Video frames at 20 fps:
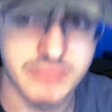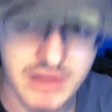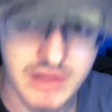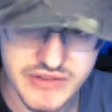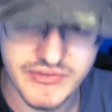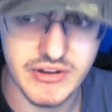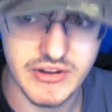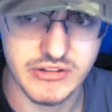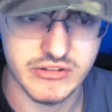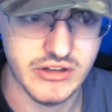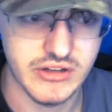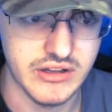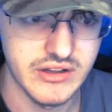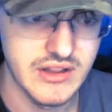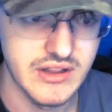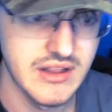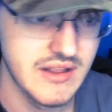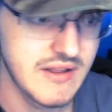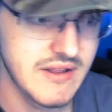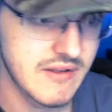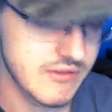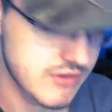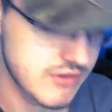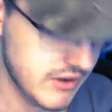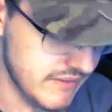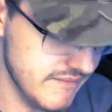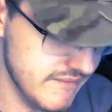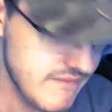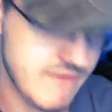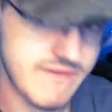physically sorry
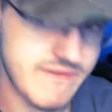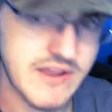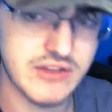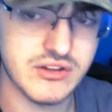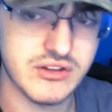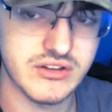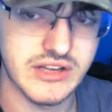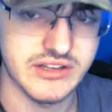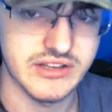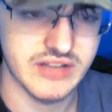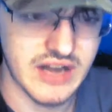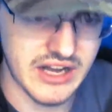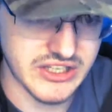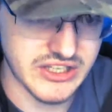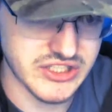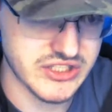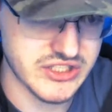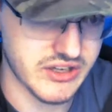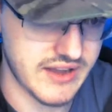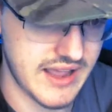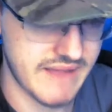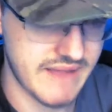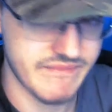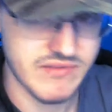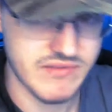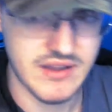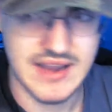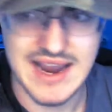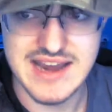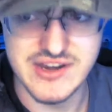physically touched, okay.
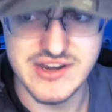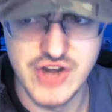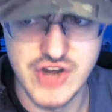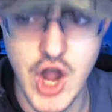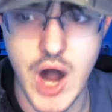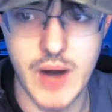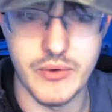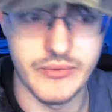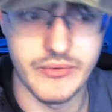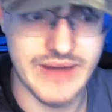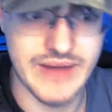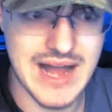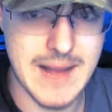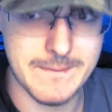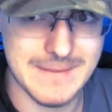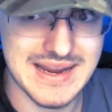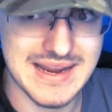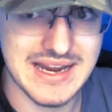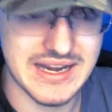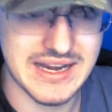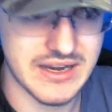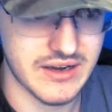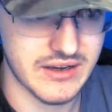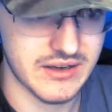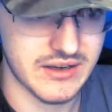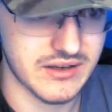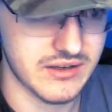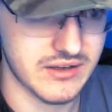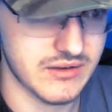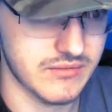And no, I do not mean
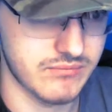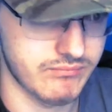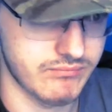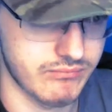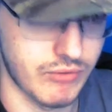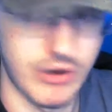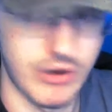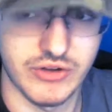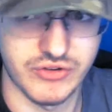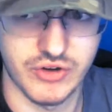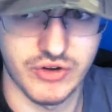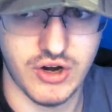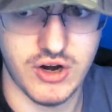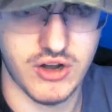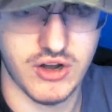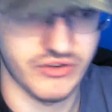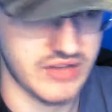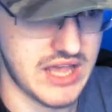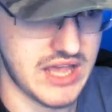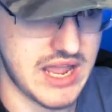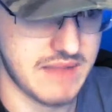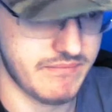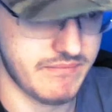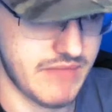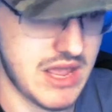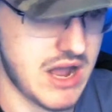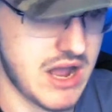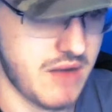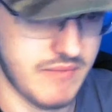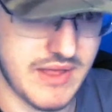boys and girls, okay?
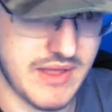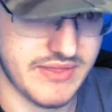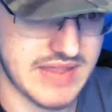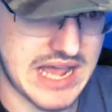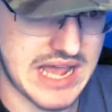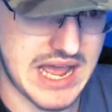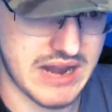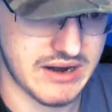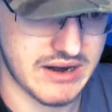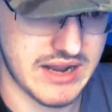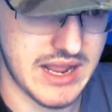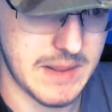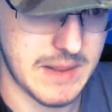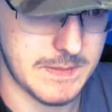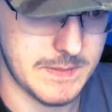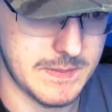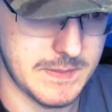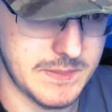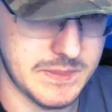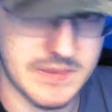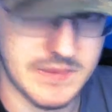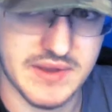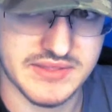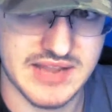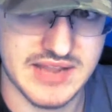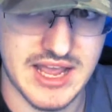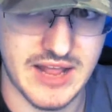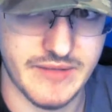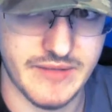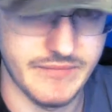No, not that, okay? Not
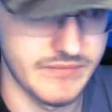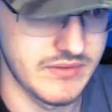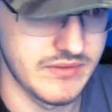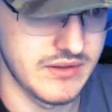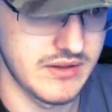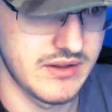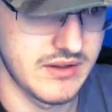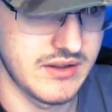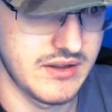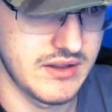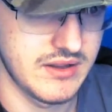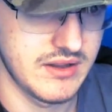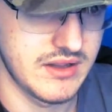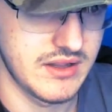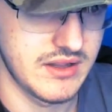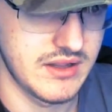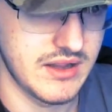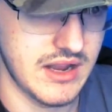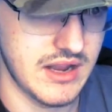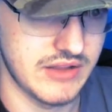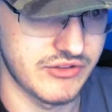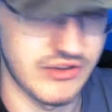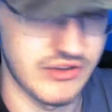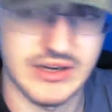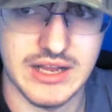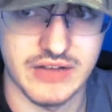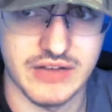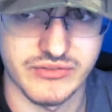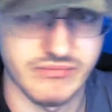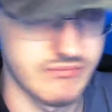that. It's
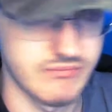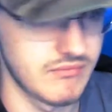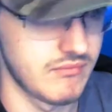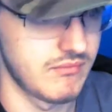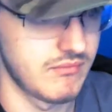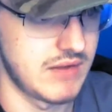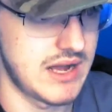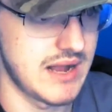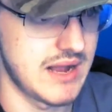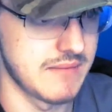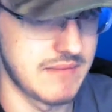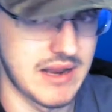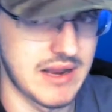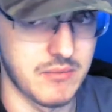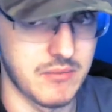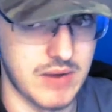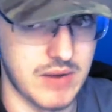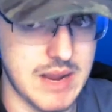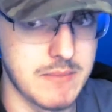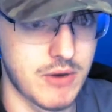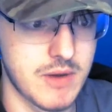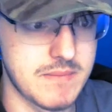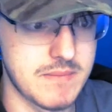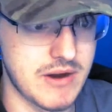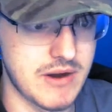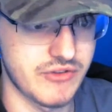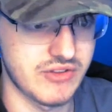something else. I made it way more embarrassing